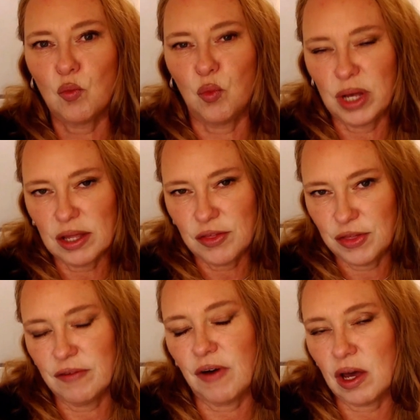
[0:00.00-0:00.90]
with the
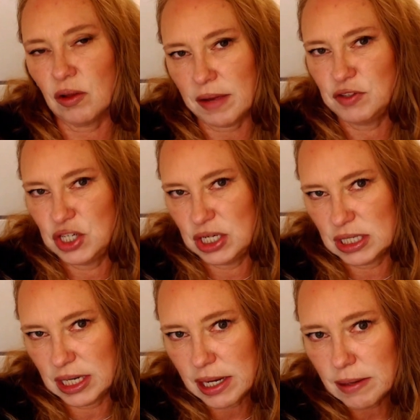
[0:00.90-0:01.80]
Violife cheese in
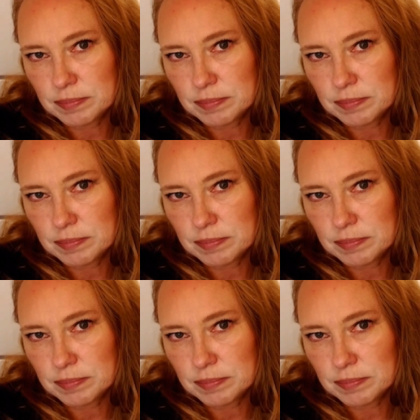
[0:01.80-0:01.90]
it.